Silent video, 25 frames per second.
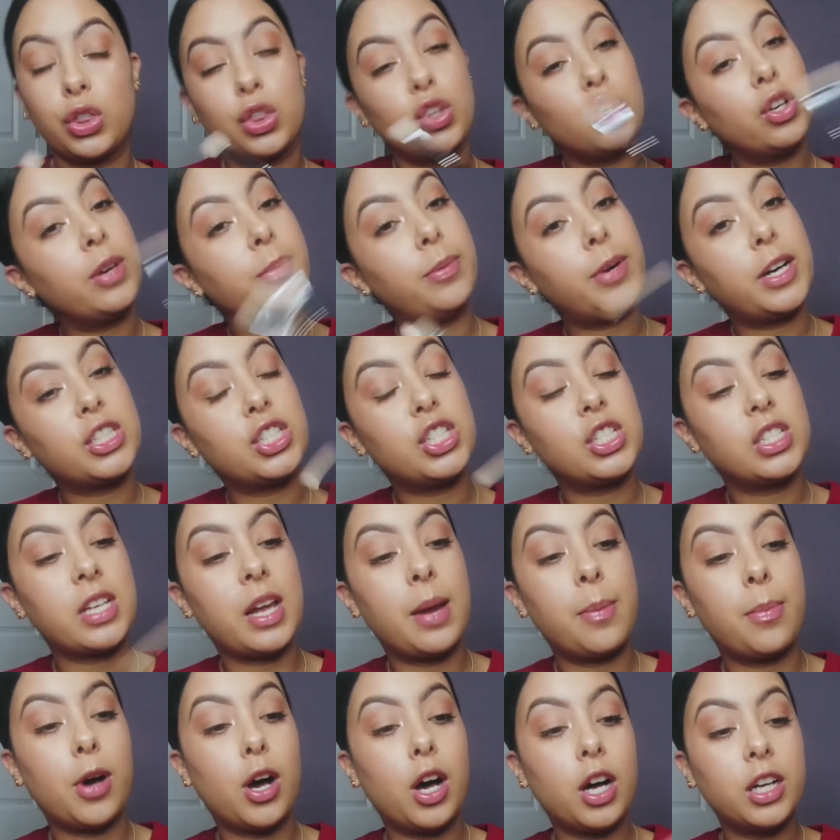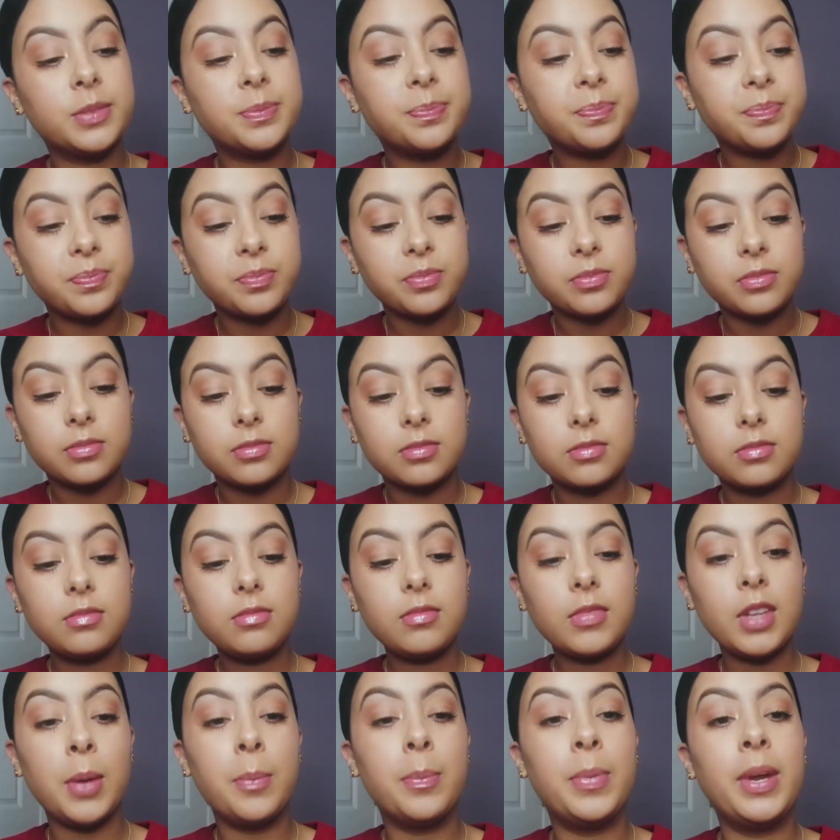three brushes I bought.
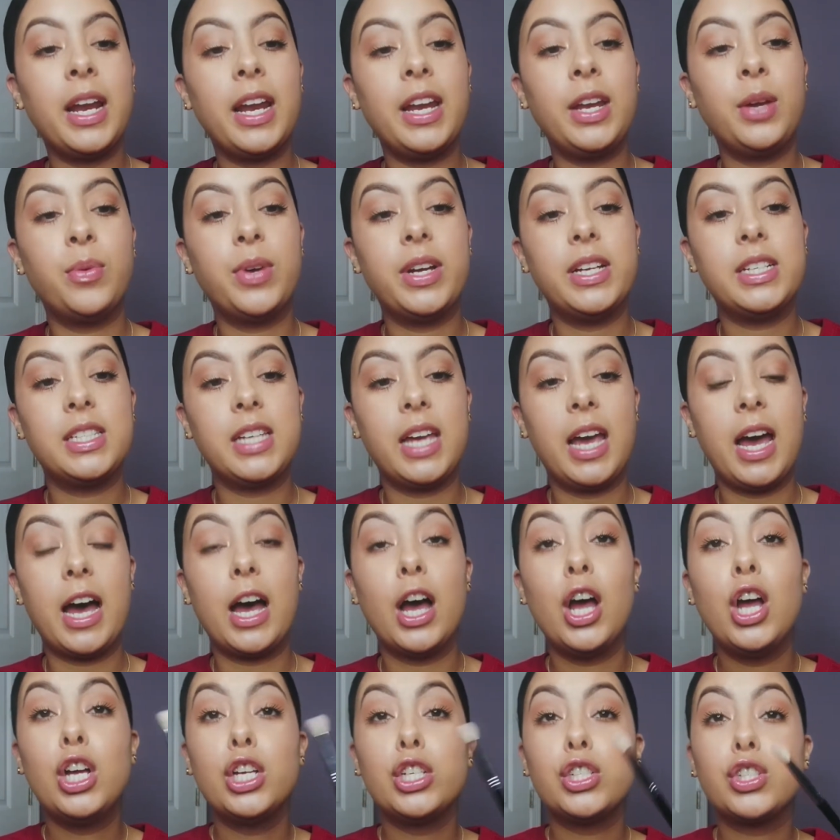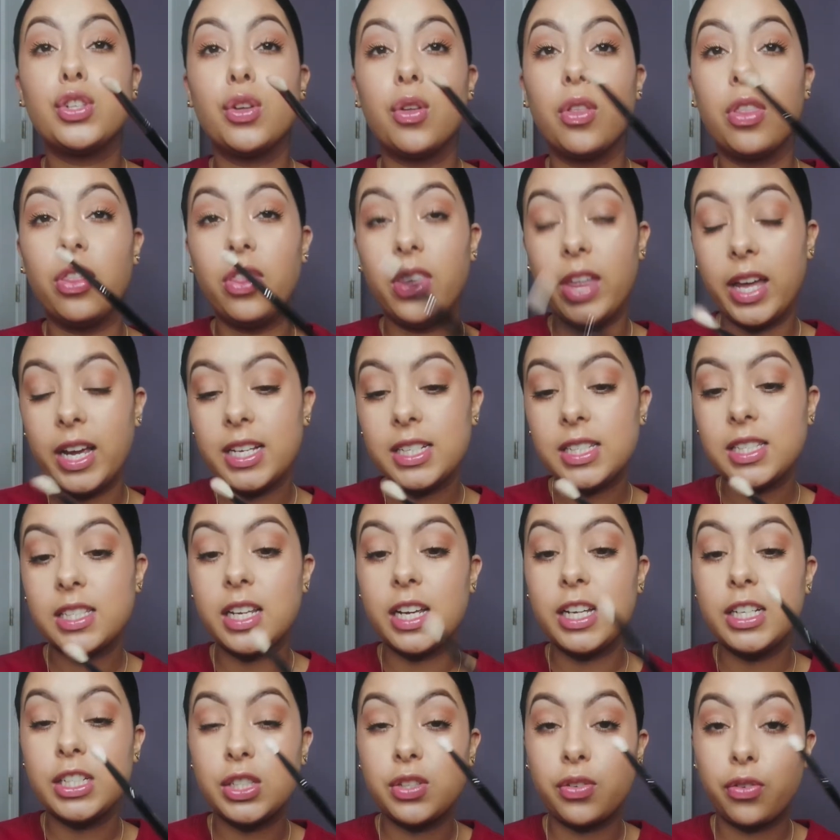But anyways, yeah, so this
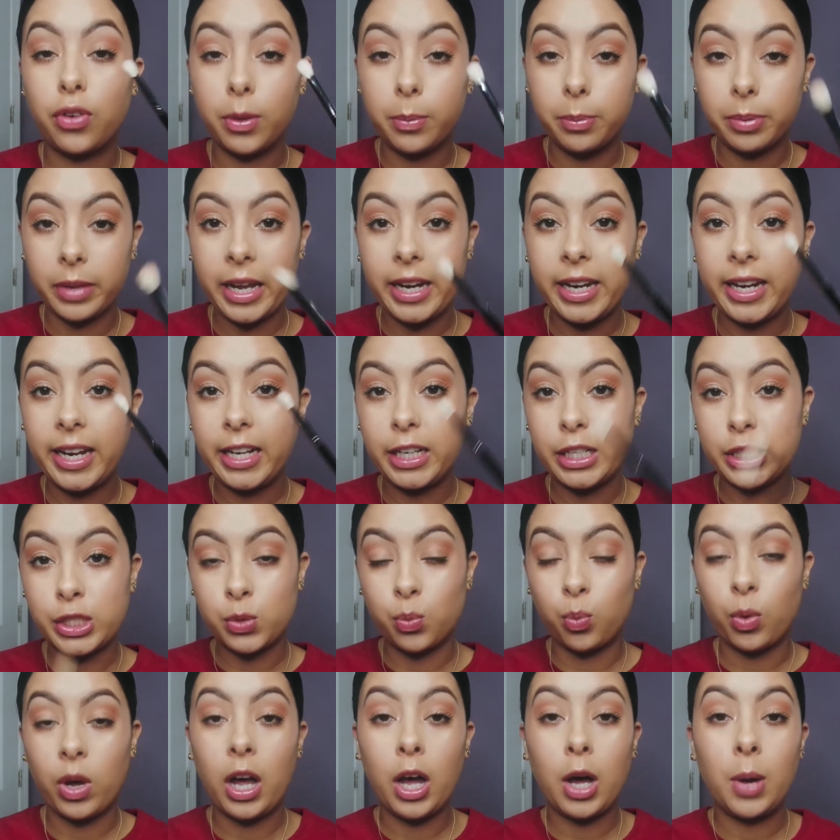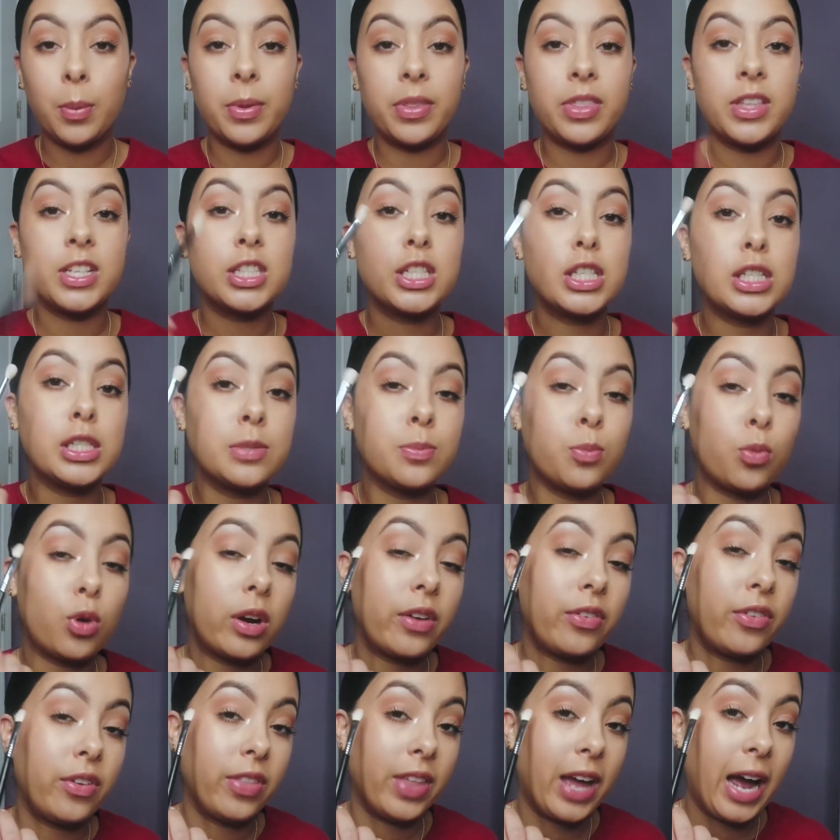is for blending as well, but this is
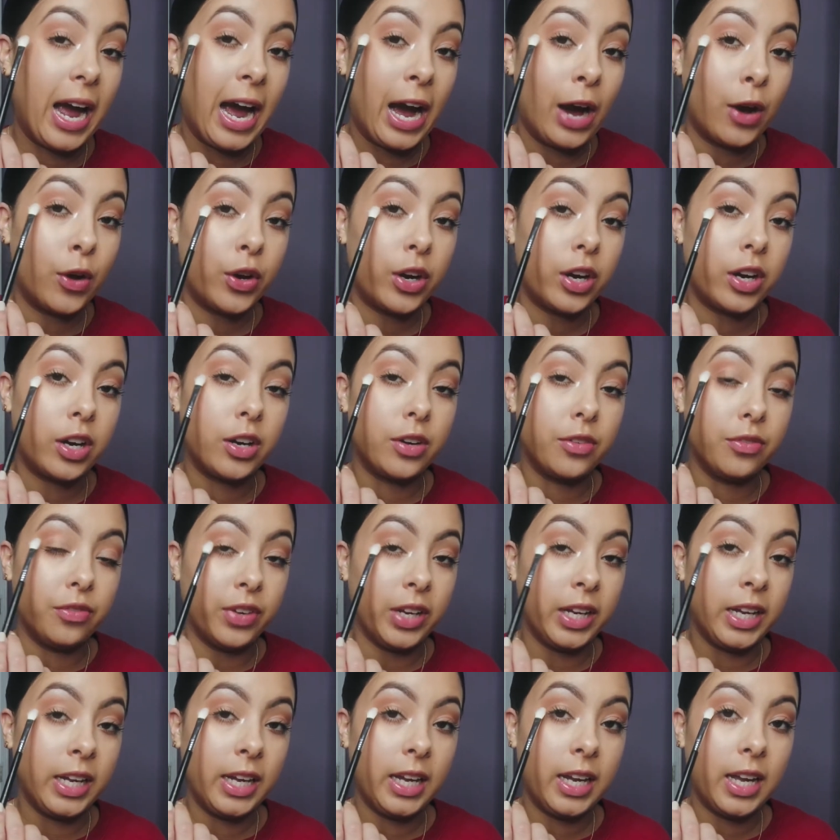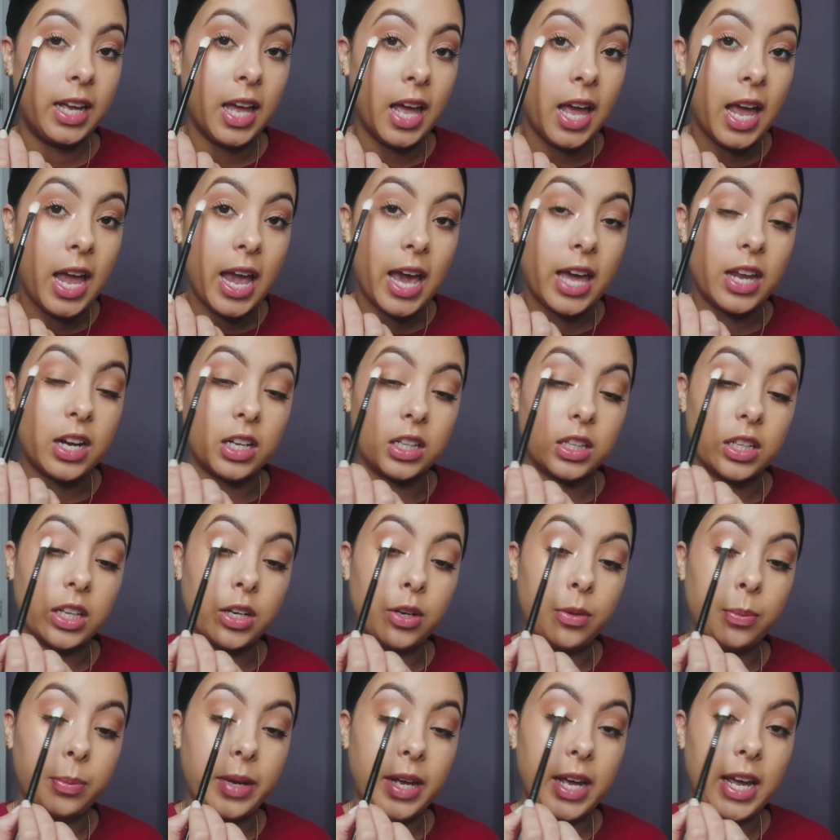more for the outer V and a
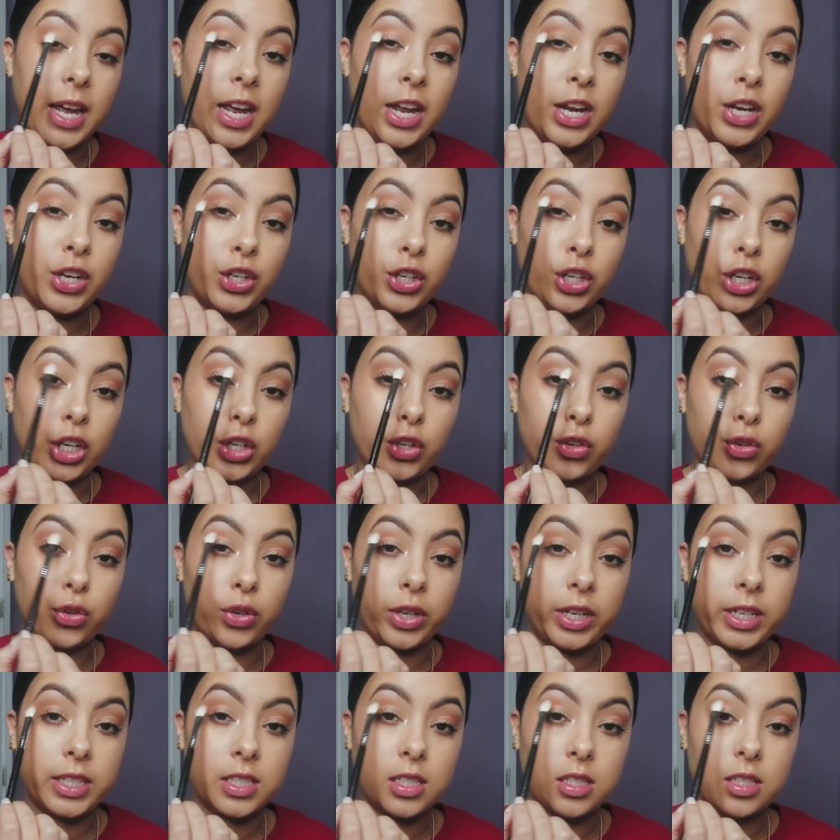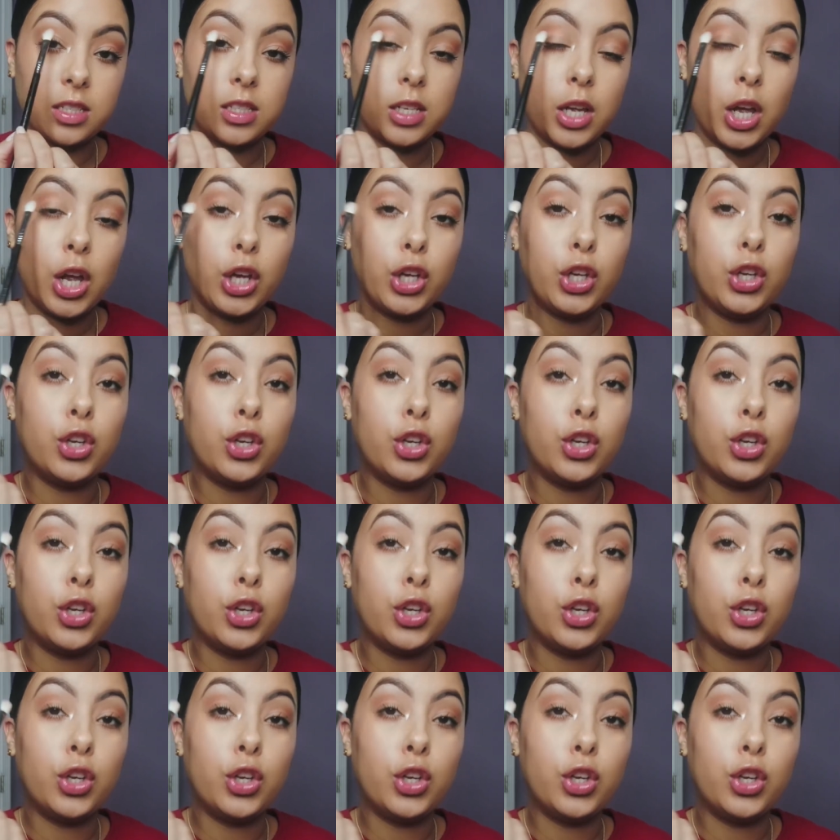little bit in your crease.